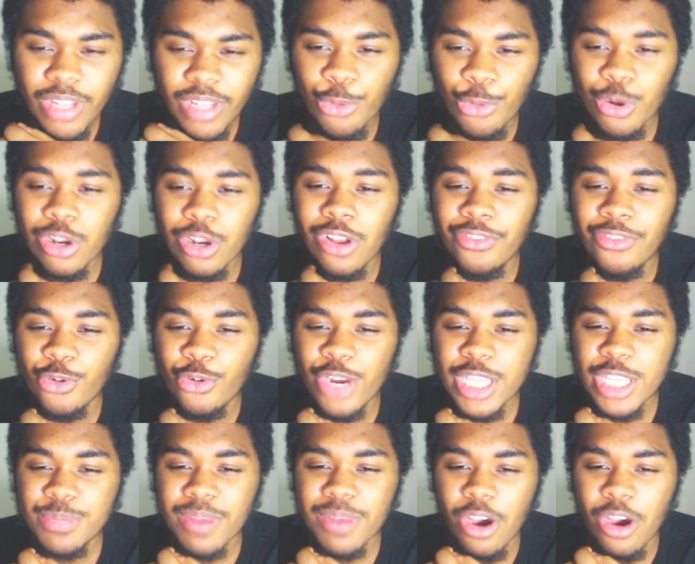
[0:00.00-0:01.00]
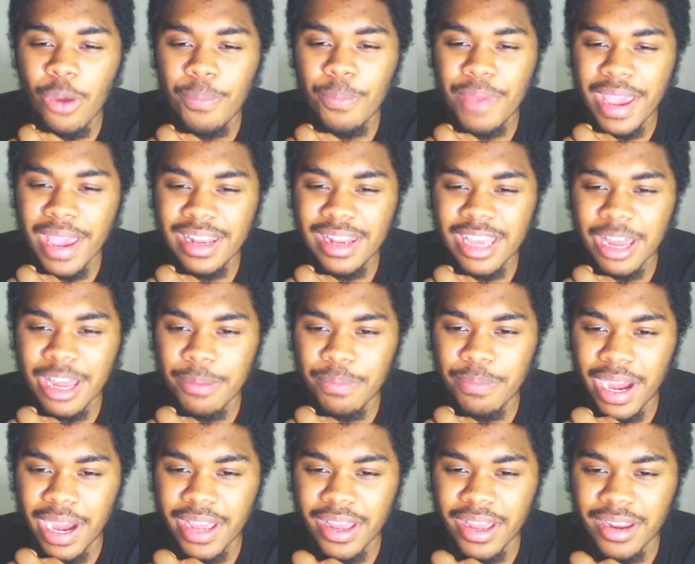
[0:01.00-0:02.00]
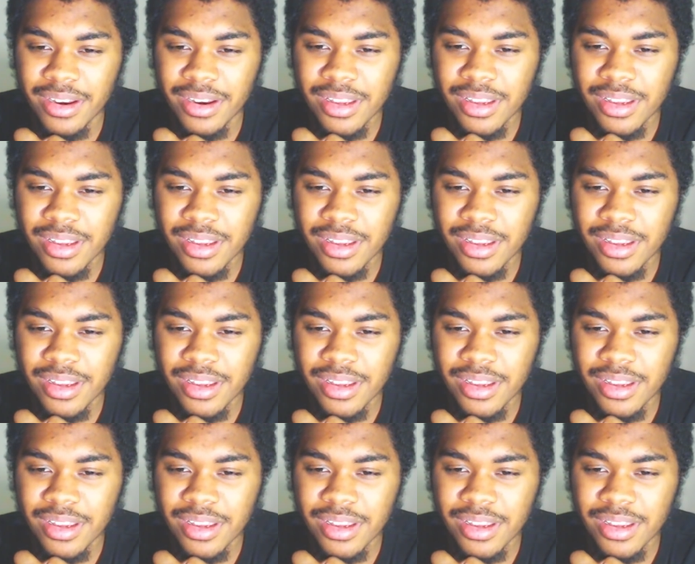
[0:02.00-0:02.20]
Would love Griezmann or Bailey at Bayern.